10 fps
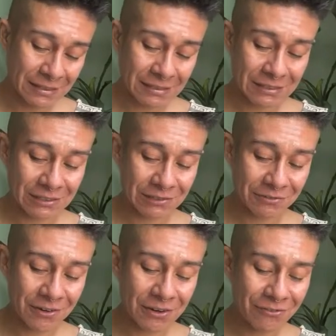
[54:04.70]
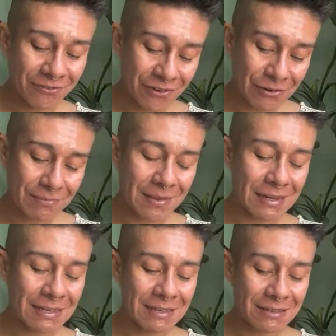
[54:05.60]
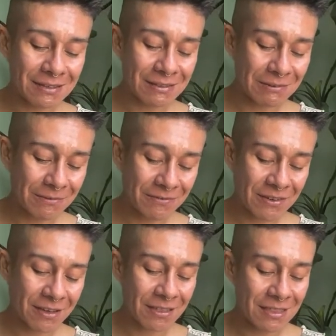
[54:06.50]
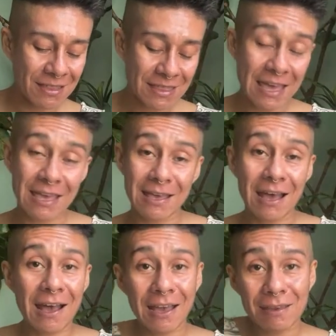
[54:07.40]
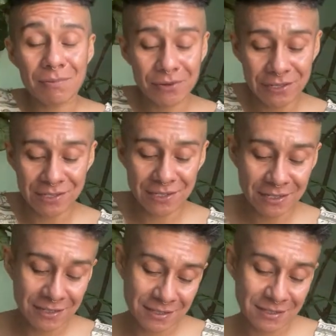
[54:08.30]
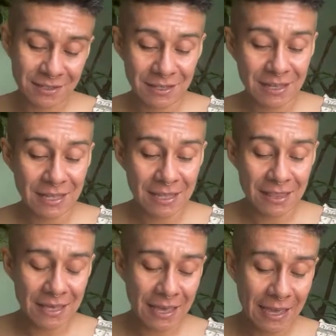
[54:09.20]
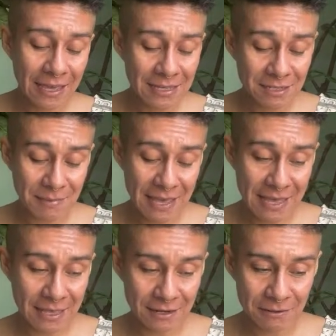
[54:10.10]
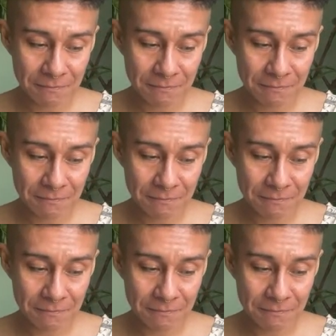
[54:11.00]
So for your money, we've got the High Priestess, the Hanged Man,